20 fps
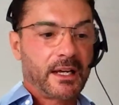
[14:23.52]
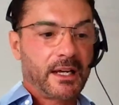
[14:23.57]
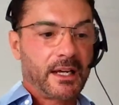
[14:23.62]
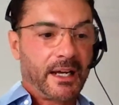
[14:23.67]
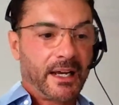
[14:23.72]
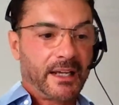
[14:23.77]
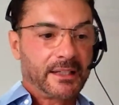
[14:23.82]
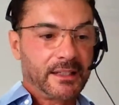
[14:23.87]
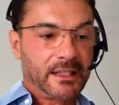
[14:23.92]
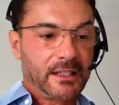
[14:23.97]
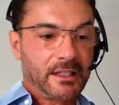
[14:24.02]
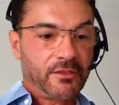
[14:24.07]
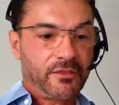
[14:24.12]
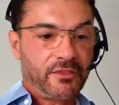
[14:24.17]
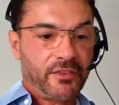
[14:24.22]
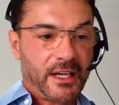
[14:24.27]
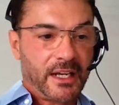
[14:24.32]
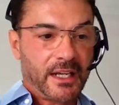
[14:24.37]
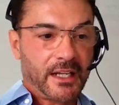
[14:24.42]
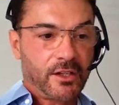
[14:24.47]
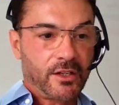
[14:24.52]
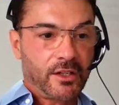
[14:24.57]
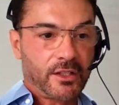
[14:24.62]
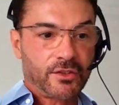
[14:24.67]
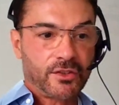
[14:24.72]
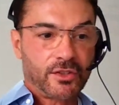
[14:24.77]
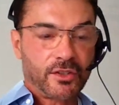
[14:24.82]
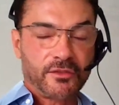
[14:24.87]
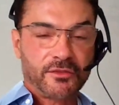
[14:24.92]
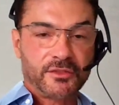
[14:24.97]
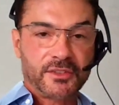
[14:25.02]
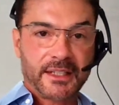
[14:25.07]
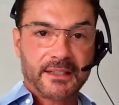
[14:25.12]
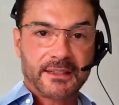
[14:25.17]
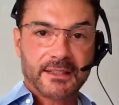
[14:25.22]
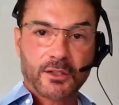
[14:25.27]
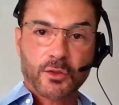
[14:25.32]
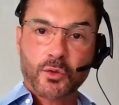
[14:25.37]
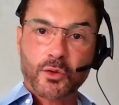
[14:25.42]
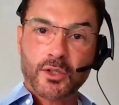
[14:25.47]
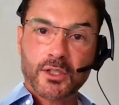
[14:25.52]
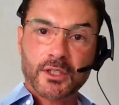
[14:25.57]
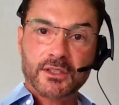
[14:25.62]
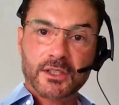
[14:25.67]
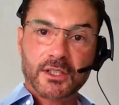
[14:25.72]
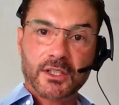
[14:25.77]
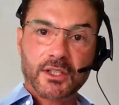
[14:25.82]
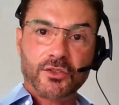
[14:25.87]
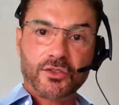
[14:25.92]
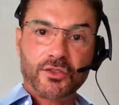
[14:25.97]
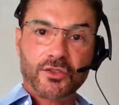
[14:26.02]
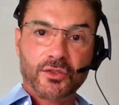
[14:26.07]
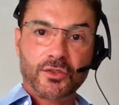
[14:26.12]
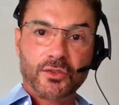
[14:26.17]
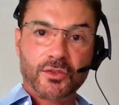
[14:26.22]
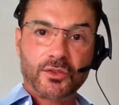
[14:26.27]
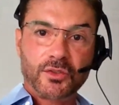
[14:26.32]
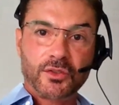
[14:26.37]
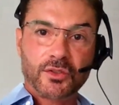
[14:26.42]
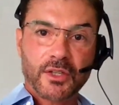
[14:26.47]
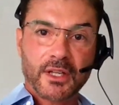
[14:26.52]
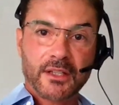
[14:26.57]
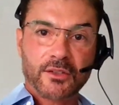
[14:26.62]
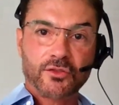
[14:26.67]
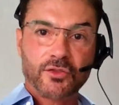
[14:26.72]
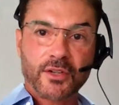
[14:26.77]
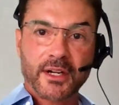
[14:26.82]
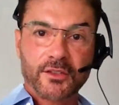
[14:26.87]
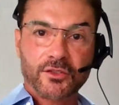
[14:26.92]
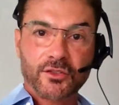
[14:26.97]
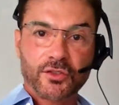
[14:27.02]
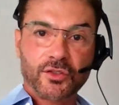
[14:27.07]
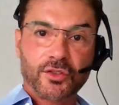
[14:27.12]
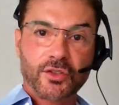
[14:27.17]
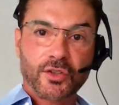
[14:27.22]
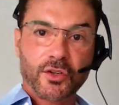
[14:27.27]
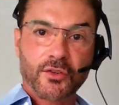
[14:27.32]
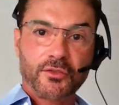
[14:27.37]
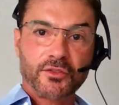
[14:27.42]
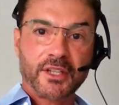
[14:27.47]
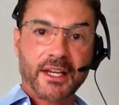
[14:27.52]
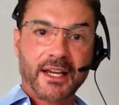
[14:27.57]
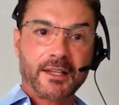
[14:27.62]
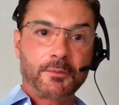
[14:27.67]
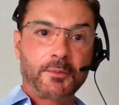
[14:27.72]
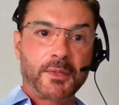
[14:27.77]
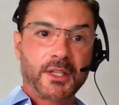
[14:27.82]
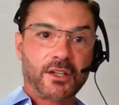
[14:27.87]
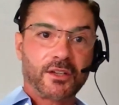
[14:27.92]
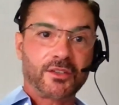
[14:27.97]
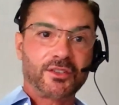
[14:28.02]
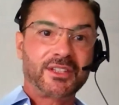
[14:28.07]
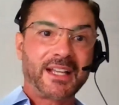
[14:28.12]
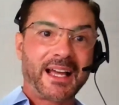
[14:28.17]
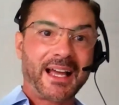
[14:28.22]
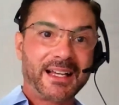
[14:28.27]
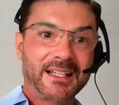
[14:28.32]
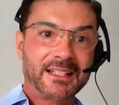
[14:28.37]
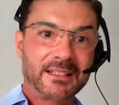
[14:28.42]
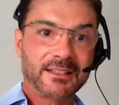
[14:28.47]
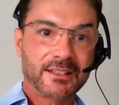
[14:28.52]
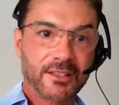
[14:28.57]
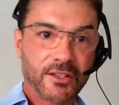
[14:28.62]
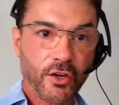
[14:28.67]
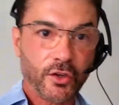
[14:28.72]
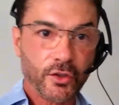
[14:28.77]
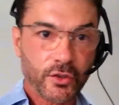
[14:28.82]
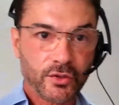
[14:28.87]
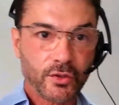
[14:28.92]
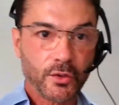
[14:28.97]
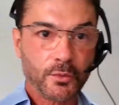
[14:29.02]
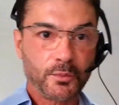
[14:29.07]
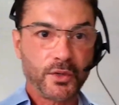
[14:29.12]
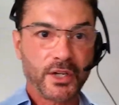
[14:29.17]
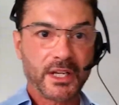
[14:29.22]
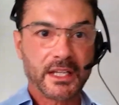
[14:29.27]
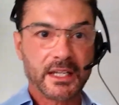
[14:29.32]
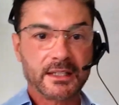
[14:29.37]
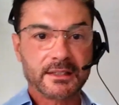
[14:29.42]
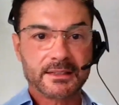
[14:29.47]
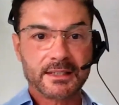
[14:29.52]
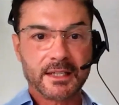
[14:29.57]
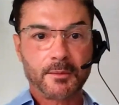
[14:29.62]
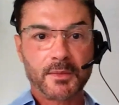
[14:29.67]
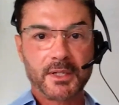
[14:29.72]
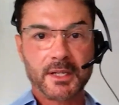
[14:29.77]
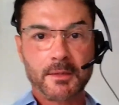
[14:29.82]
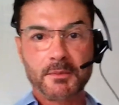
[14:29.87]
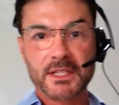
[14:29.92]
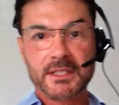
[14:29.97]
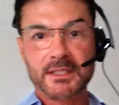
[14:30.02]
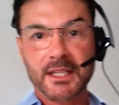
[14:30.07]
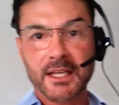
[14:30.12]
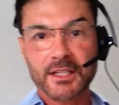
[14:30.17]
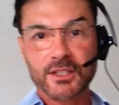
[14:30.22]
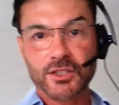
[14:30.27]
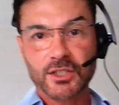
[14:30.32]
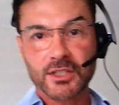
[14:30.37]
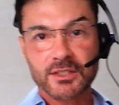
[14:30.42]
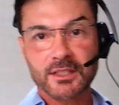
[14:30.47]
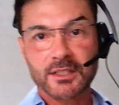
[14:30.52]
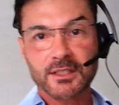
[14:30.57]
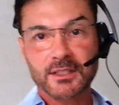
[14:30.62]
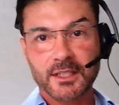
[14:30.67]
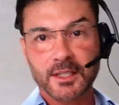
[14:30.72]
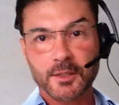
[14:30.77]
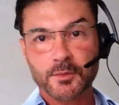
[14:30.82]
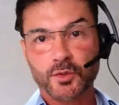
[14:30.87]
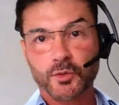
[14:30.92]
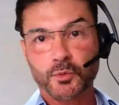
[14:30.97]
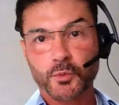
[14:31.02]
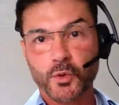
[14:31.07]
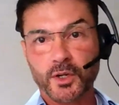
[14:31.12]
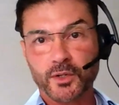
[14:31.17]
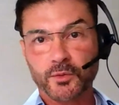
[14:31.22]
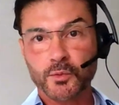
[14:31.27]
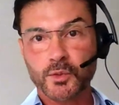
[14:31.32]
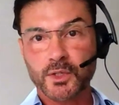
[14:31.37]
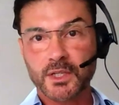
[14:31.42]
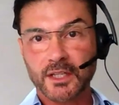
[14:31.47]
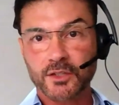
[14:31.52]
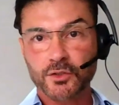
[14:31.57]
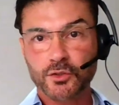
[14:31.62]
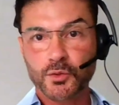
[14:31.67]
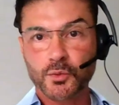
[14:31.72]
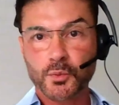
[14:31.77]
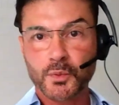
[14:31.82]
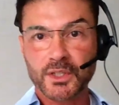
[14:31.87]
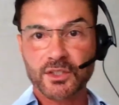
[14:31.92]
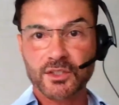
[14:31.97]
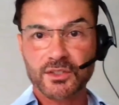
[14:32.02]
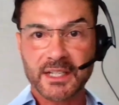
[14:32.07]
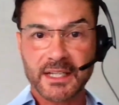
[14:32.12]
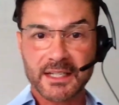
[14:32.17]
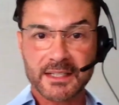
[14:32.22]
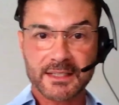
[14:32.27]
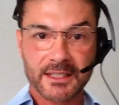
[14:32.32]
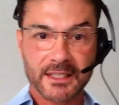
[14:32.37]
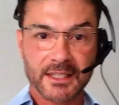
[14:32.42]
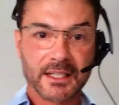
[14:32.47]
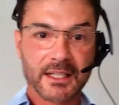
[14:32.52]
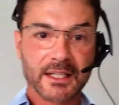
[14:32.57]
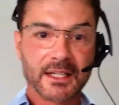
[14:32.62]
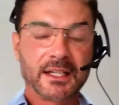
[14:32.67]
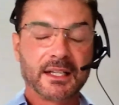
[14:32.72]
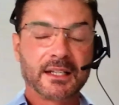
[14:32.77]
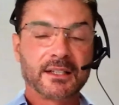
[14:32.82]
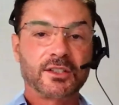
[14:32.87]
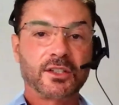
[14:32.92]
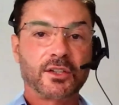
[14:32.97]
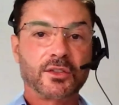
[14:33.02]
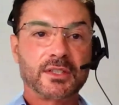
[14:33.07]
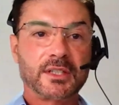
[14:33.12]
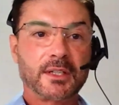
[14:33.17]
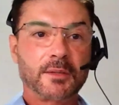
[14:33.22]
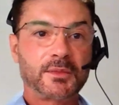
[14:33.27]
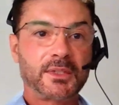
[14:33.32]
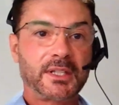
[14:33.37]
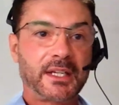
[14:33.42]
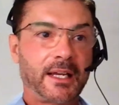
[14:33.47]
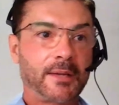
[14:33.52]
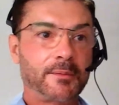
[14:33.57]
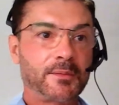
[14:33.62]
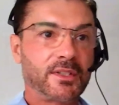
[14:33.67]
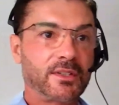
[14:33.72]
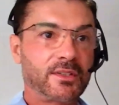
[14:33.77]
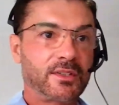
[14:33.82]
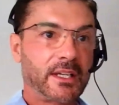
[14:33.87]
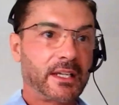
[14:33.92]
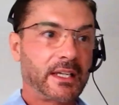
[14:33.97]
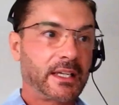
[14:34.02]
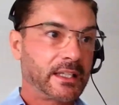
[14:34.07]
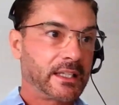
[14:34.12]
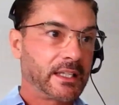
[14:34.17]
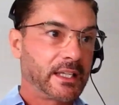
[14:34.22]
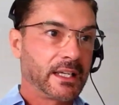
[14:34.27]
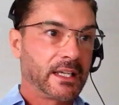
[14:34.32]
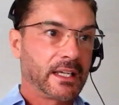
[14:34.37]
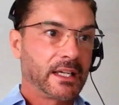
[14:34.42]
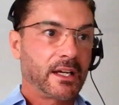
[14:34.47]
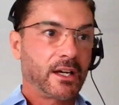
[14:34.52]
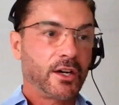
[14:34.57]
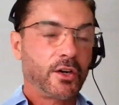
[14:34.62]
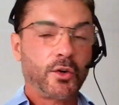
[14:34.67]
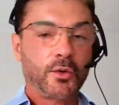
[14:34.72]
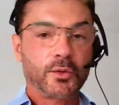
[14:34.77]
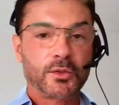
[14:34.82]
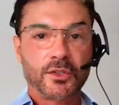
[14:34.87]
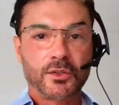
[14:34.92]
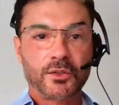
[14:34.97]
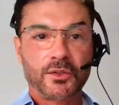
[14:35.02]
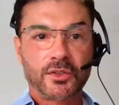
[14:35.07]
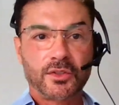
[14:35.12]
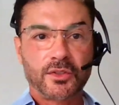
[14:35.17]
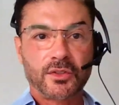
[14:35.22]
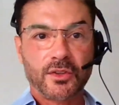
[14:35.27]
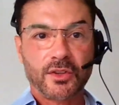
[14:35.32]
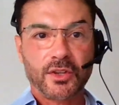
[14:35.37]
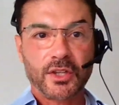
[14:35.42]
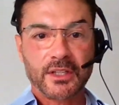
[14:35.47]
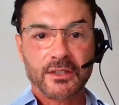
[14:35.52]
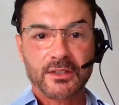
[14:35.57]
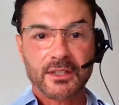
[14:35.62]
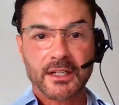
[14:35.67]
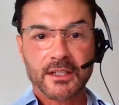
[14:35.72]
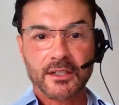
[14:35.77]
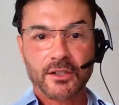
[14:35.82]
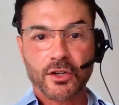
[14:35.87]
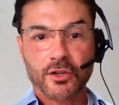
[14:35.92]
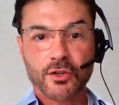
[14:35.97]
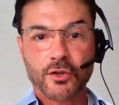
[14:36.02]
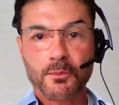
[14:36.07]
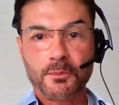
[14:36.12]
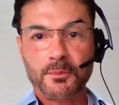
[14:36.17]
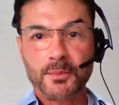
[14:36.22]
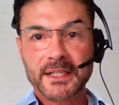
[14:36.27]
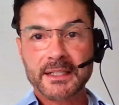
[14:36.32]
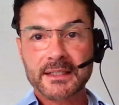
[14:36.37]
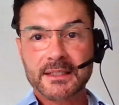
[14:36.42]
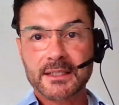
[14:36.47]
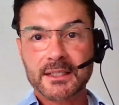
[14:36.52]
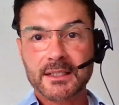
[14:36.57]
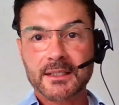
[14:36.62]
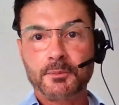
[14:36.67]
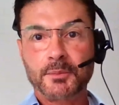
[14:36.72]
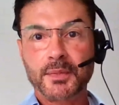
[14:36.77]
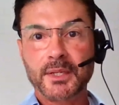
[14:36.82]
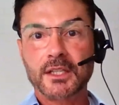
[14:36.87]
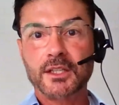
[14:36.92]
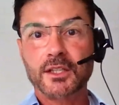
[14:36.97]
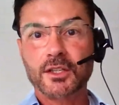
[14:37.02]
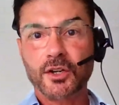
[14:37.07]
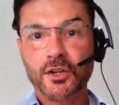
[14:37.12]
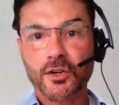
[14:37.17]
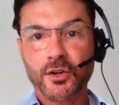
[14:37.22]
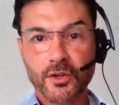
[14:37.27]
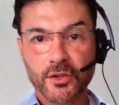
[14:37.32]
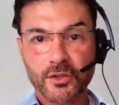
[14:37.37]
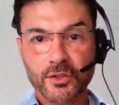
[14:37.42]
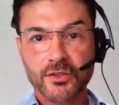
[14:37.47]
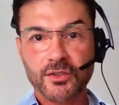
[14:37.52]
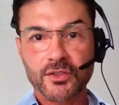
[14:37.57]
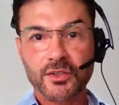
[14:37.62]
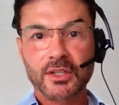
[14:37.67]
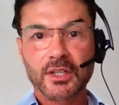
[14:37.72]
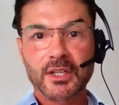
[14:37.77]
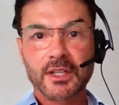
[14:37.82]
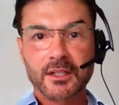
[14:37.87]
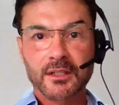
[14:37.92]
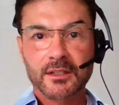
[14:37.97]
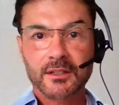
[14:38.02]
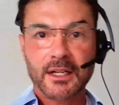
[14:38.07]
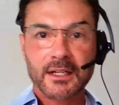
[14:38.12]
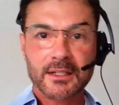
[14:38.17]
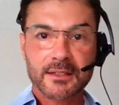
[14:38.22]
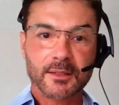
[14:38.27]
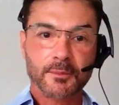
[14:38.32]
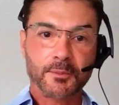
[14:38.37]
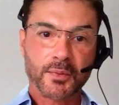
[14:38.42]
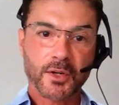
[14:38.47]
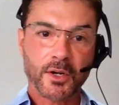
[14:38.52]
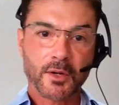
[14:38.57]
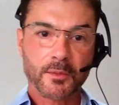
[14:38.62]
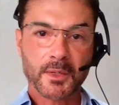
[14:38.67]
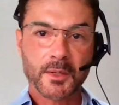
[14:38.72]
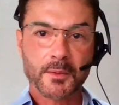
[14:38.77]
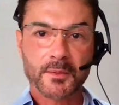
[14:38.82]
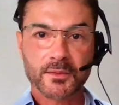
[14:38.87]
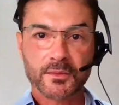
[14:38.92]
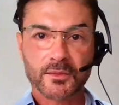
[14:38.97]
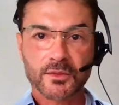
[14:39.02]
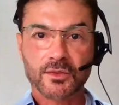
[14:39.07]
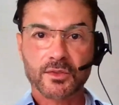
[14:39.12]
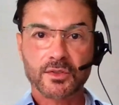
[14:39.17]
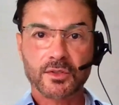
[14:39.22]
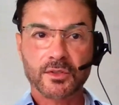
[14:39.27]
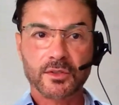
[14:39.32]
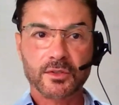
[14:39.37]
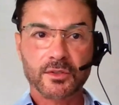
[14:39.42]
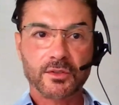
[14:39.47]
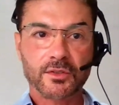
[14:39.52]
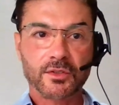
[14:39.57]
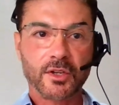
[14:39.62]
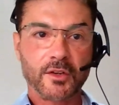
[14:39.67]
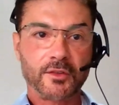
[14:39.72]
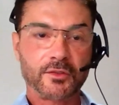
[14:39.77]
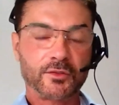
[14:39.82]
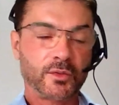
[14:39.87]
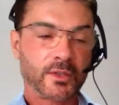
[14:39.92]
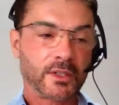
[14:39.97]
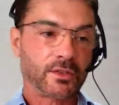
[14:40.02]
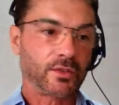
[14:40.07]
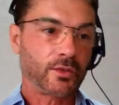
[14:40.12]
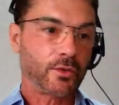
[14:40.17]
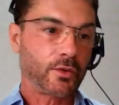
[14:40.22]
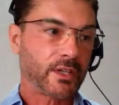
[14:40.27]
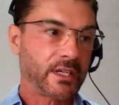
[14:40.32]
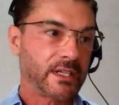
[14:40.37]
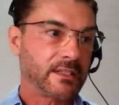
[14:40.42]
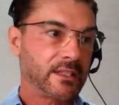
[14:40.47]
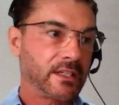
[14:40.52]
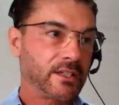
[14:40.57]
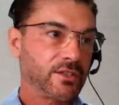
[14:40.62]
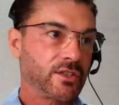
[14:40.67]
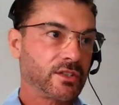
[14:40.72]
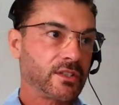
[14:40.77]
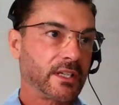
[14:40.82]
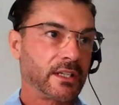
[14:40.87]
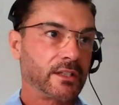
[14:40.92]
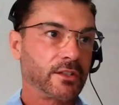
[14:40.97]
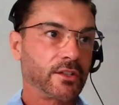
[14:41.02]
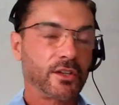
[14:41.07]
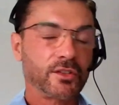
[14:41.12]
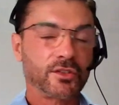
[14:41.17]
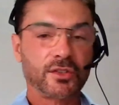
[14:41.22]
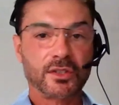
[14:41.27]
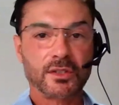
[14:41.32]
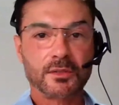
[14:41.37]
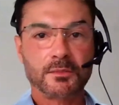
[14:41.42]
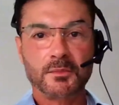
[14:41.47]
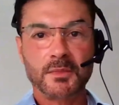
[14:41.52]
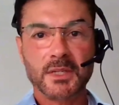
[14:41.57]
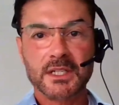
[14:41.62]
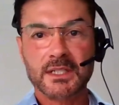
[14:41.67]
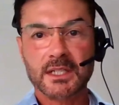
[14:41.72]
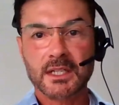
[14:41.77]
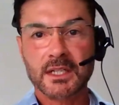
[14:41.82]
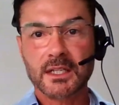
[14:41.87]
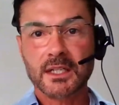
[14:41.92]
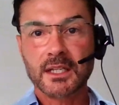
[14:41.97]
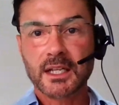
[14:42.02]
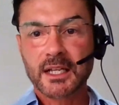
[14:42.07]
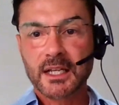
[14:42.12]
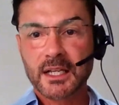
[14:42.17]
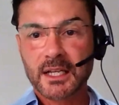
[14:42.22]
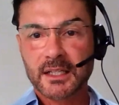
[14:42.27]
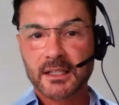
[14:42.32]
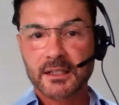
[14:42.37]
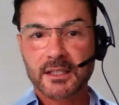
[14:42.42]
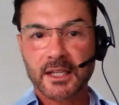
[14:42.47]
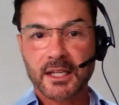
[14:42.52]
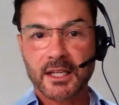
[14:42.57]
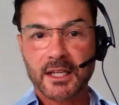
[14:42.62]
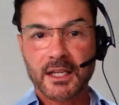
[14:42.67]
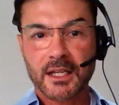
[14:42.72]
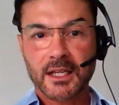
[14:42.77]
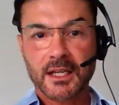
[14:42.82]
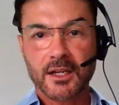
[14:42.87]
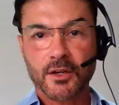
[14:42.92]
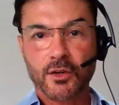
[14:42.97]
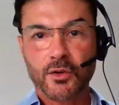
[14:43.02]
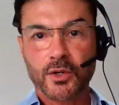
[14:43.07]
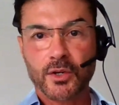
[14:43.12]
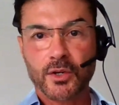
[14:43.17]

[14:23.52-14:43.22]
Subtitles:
identify lots of data quality issues and trying to solve that, because that is also bringing some limitations in terms of what we can do with the data. So sometimes it's like, oh, those things are not completed because there is a problem in software. So organizations are not submitting their